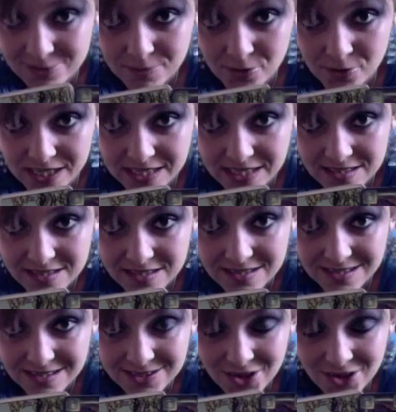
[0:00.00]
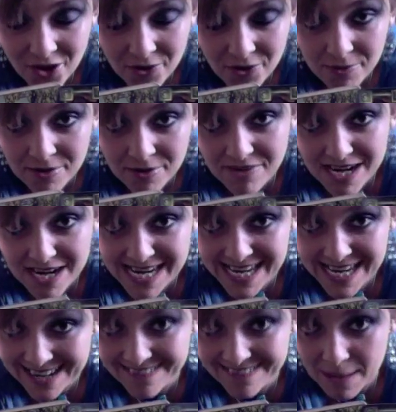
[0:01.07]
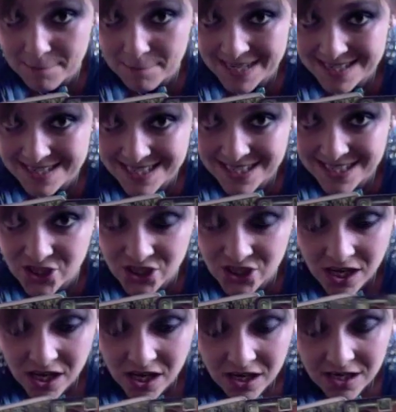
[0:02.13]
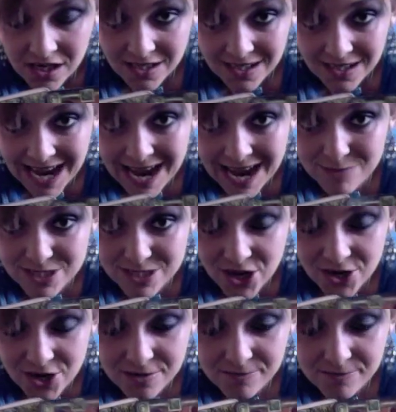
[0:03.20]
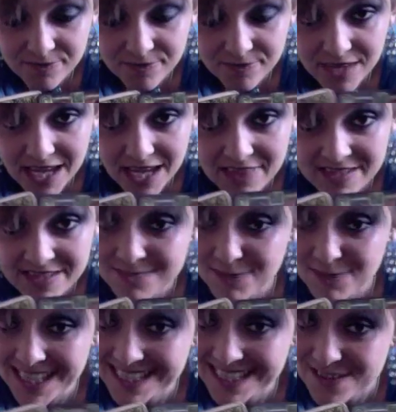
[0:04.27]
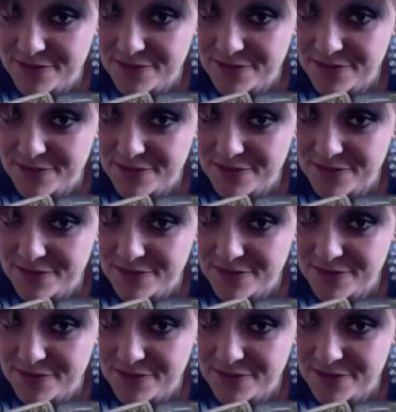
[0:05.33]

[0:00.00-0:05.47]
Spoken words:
points, so we're really getting that message hammered home. And this one is the